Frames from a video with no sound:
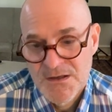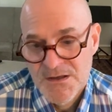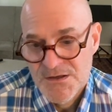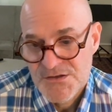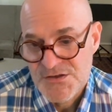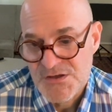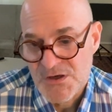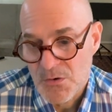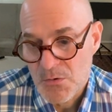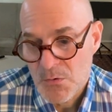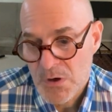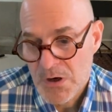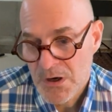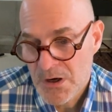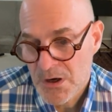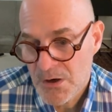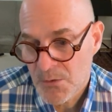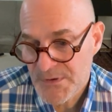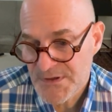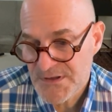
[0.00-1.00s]
So
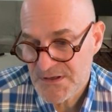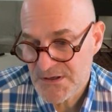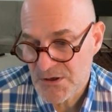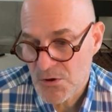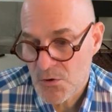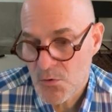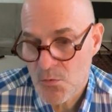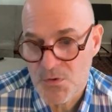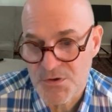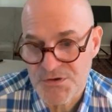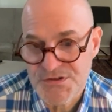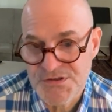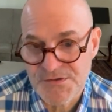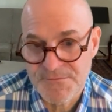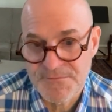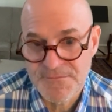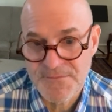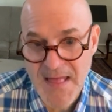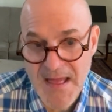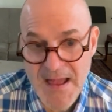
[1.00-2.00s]
we did a course
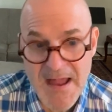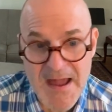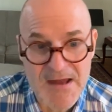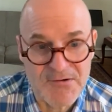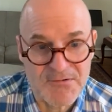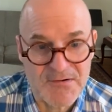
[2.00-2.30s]
of that,